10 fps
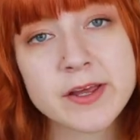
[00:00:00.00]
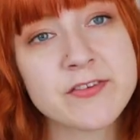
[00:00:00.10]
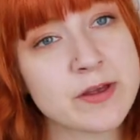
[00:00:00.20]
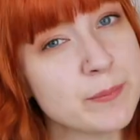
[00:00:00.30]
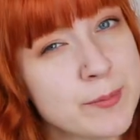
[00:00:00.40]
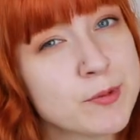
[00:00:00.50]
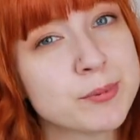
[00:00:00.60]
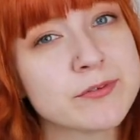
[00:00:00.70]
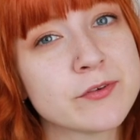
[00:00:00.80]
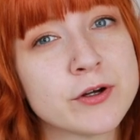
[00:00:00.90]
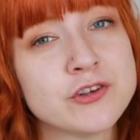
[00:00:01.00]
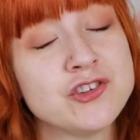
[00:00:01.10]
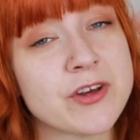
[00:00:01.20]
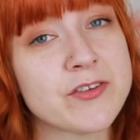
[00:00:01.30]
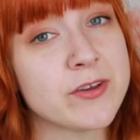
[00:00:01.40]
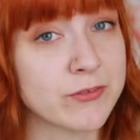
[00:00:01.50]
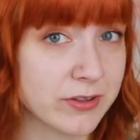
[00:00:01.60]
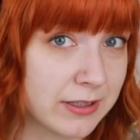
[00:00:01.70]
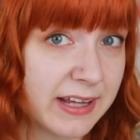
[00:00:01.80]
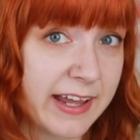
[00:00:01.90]
Some people prefer just use
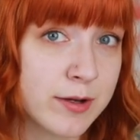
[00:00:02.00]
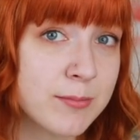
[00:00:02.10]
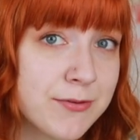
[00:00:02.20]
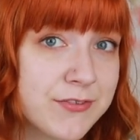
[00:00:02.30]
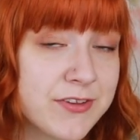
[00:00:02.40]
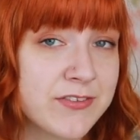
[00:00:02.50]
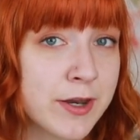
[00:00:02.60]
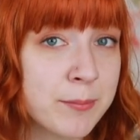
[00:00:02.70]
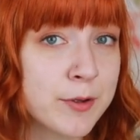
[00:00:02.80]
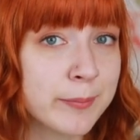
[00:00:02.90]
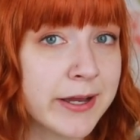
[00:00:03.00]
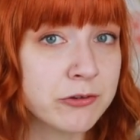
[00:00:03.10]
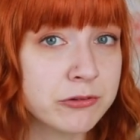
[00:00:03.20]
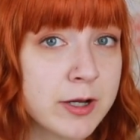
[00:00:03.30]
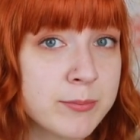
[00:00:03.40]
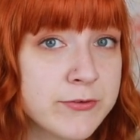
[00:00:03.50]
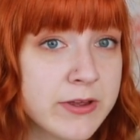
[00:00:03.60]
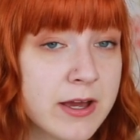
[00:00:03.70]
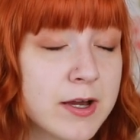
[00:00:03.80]
clamps to set up their backdrops,